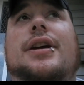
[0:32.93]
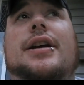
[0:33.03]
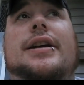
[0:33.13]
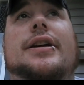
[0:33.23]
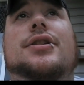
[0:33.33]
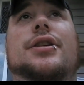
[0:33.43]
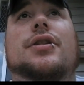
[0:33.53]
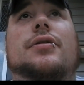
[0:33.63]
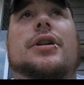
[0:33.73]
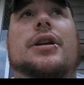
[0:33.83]
He can actually
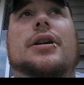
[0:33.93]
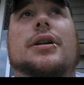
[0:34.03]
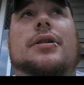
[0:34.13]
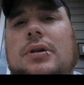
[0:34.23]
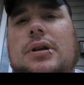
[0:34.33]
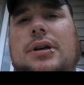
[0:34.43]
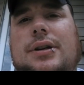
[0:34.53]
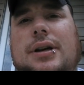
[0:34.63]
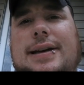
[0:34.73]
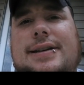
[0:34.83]
do the um, uh,
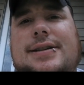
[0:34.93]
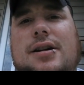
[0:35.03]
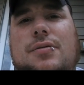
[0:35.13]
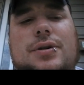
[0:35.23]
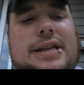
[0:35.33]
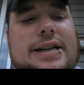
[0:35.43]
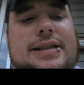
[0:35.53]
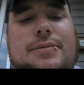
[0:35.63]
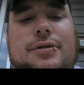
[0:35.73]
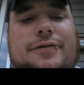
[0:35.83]
the light Star Wars
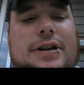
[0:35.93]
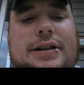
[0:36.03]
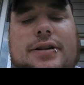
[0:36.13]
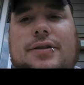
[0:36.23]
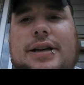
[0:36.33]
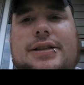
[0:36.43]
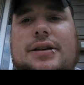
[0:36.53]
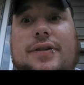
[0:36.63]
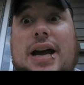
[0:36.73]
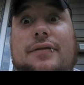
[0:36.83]
lightsaber effect and all that
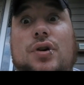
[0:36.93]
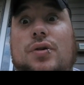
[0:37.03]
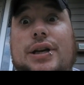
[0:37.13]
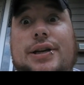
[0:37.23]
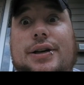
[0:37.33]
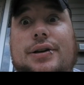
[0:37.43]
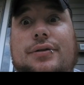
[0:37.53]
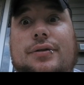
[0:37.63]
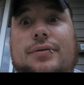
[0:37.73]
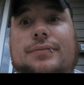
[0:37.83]
stuff. I have no idea how to
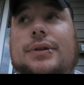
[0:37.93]
do it.